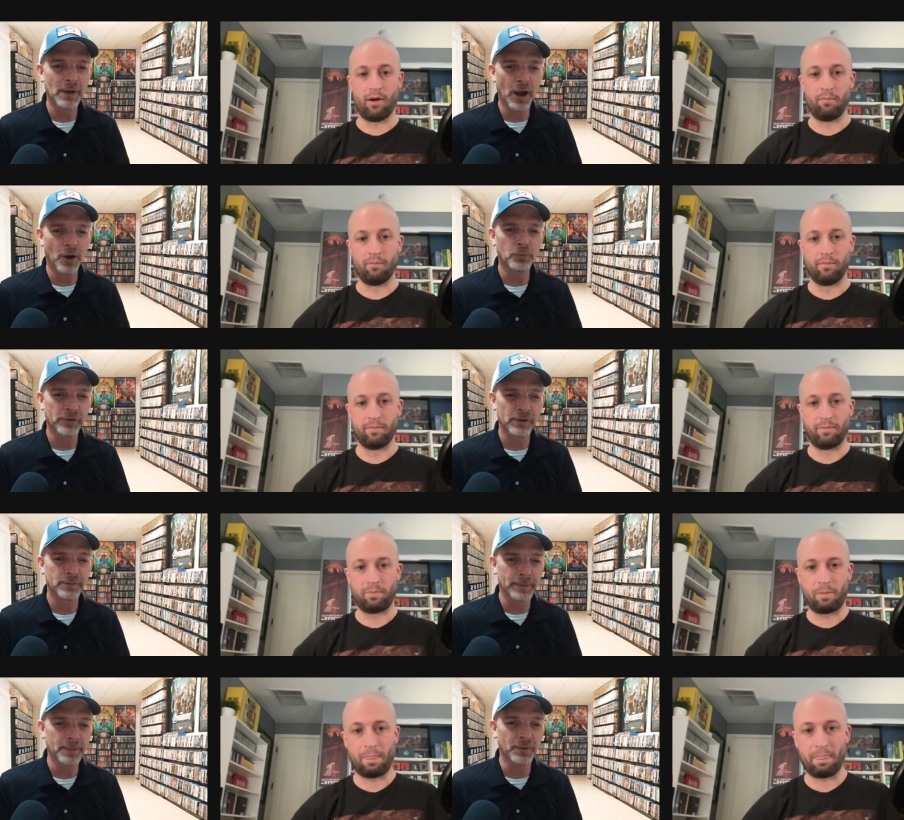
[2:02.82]
Speaker 1: I'll I'm...
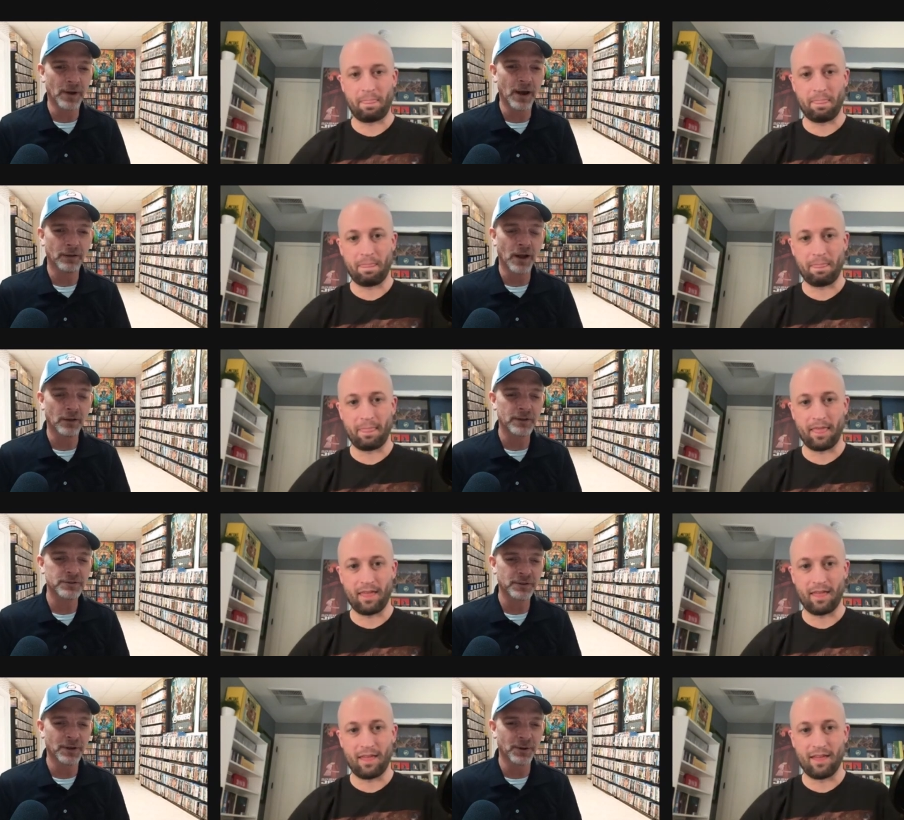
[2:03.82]
remember. I'll, I'll let
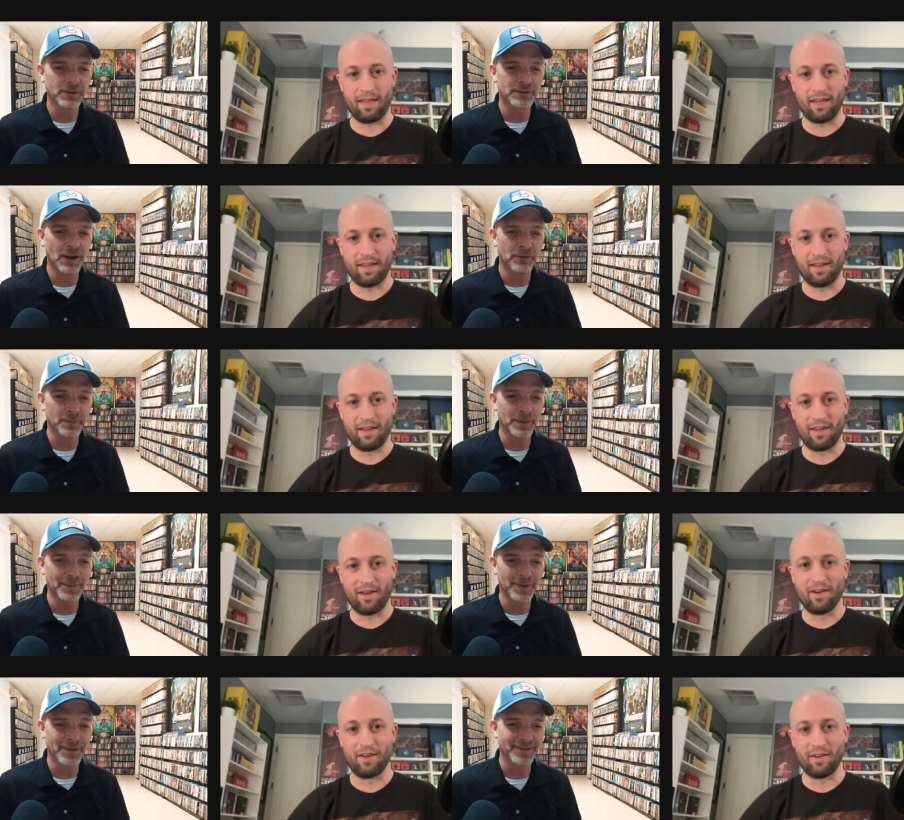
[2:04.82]
you know because I'll
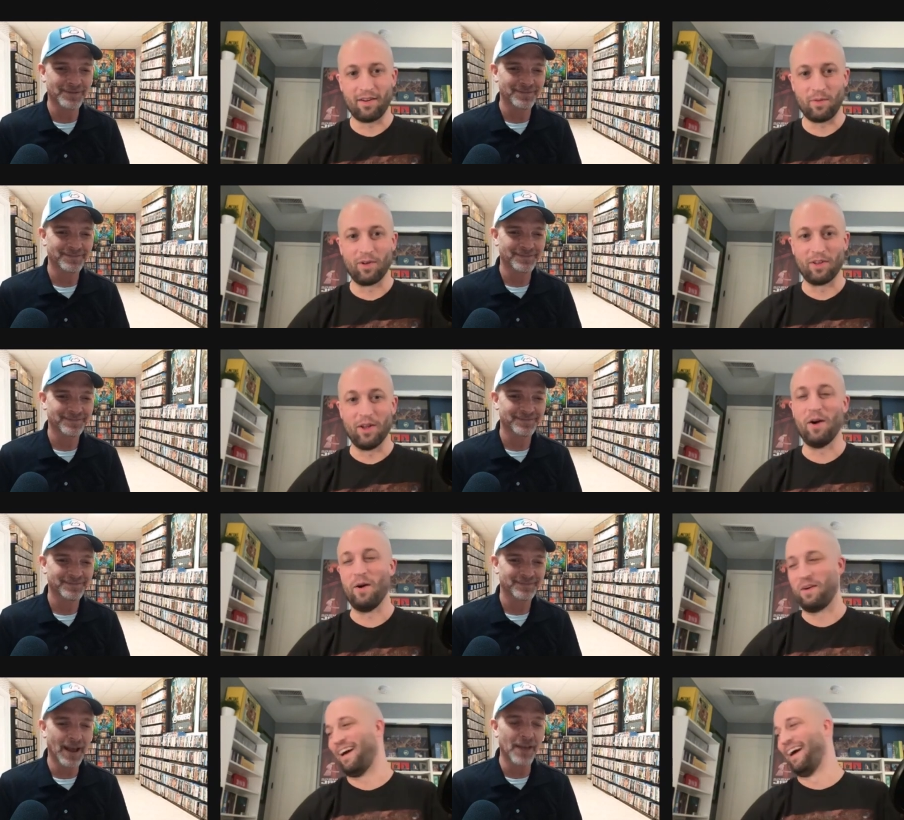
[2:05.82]
remember.
Speaker 2: Will you?
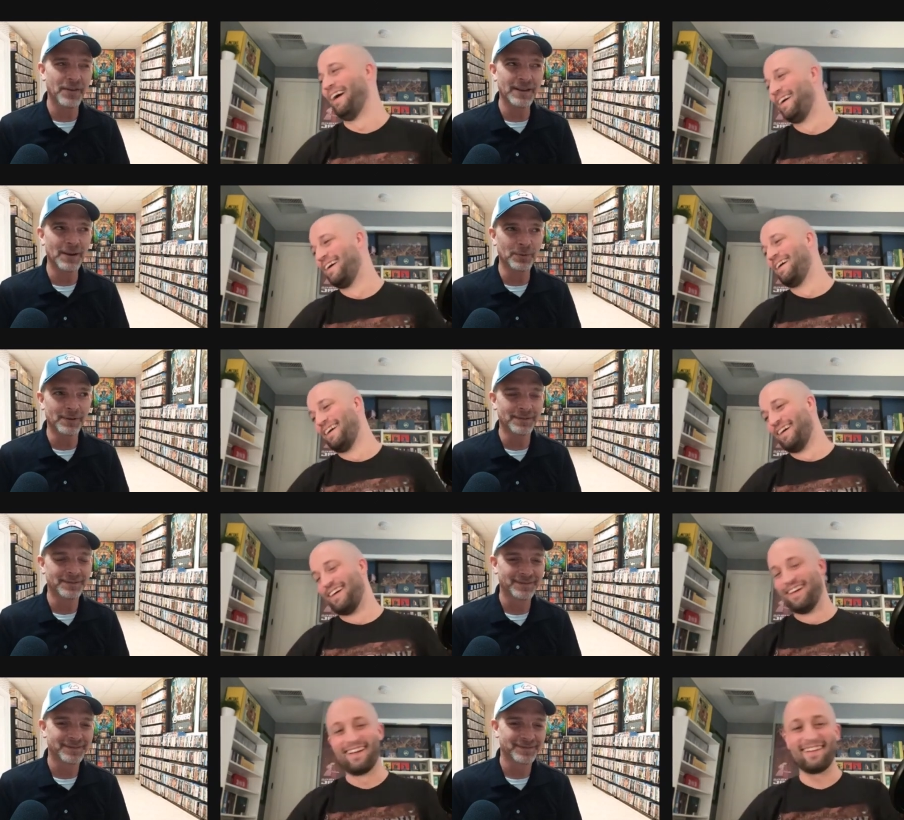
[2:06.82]
Okay. I think I will.
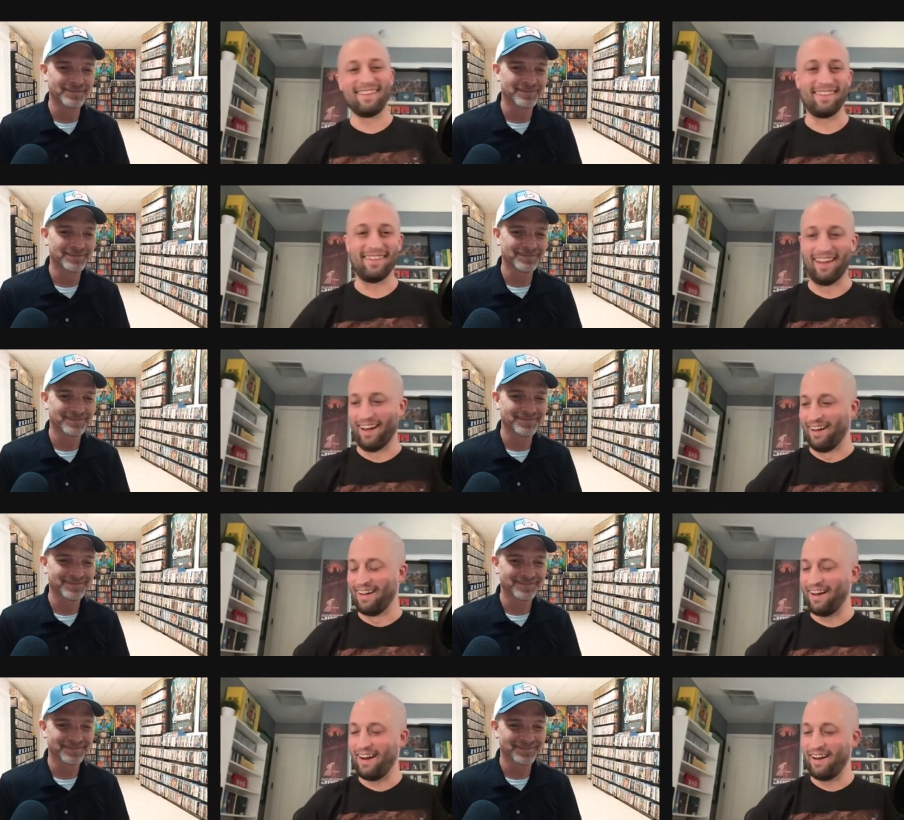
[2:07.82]
Yeah.
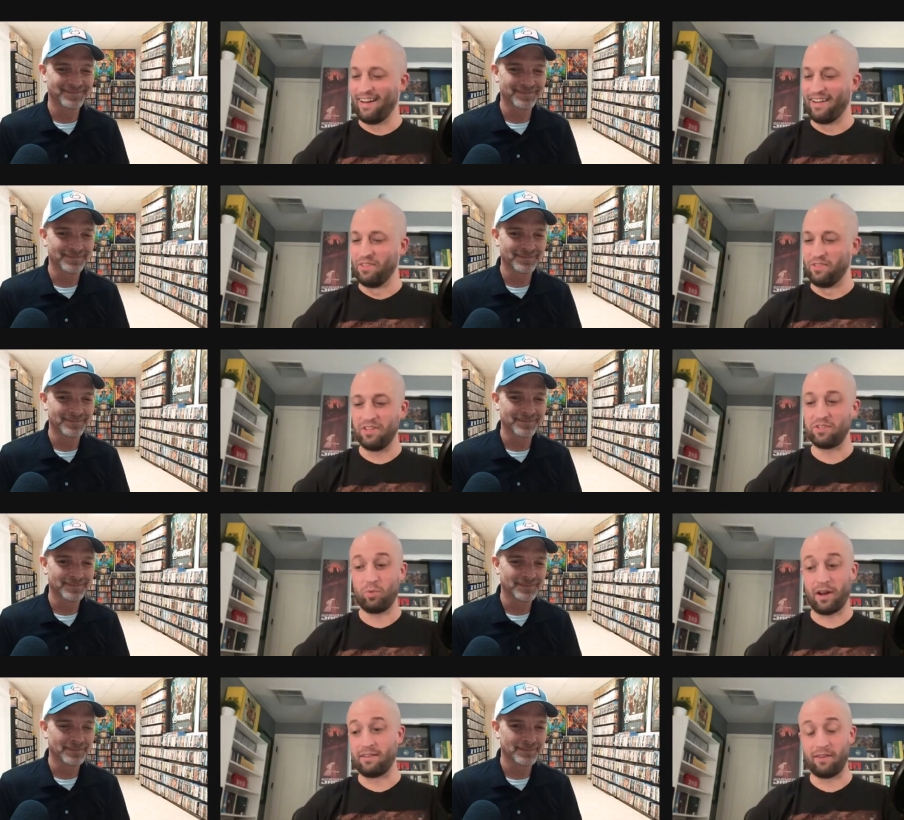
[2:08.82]
Uh, this
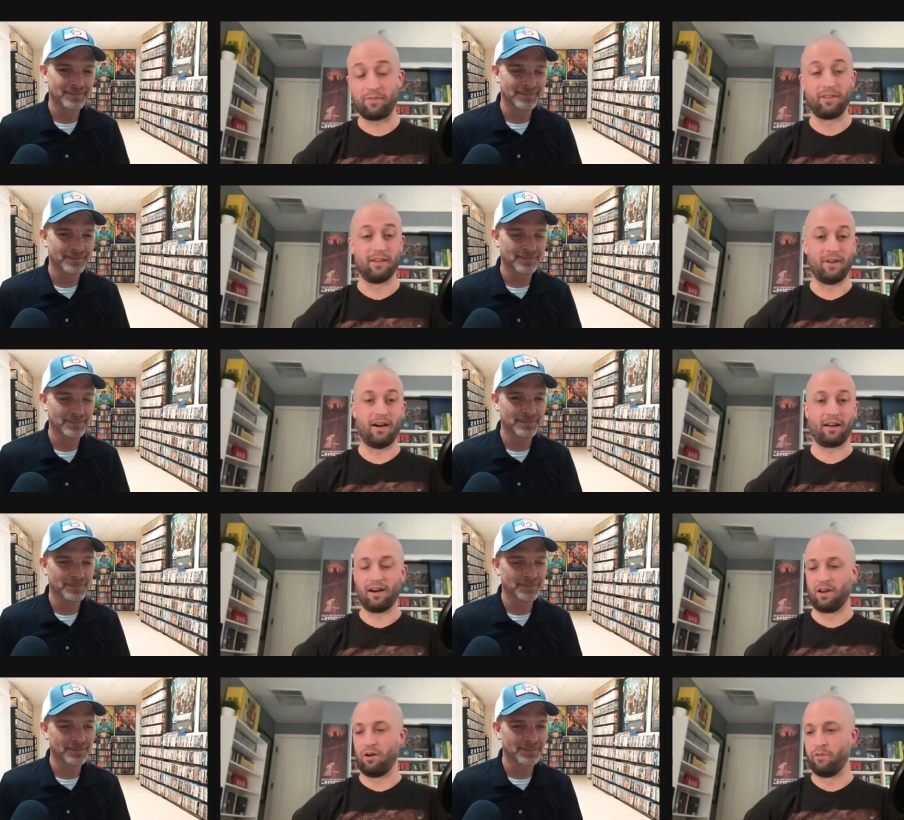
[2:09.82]
one I definitely have not
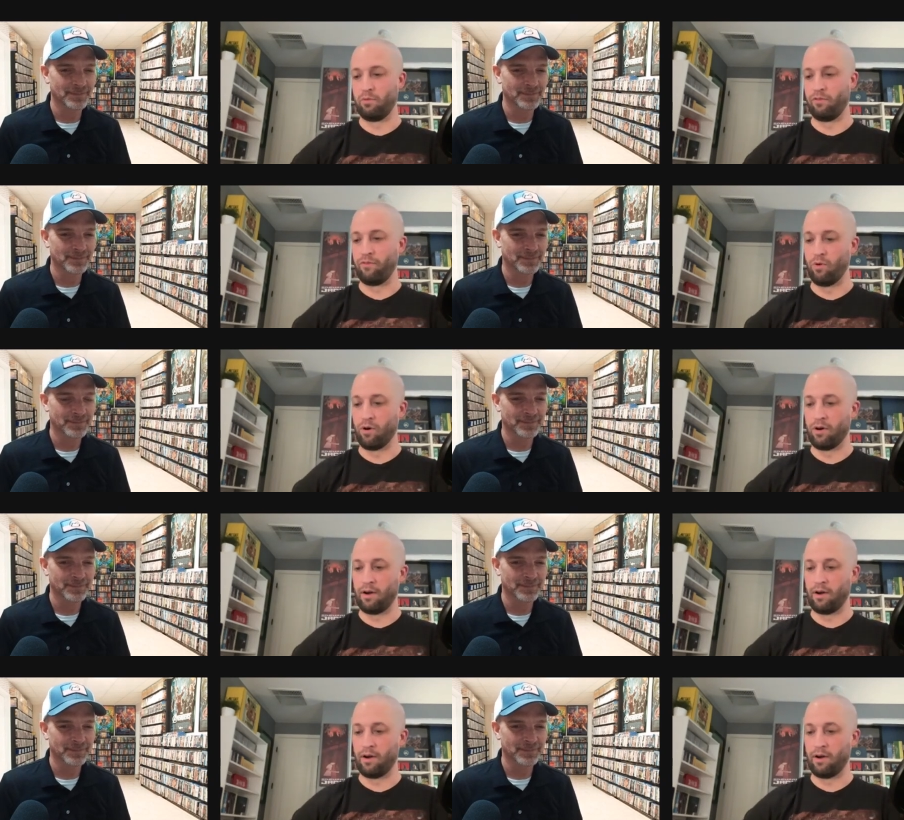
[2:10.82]
gone over before.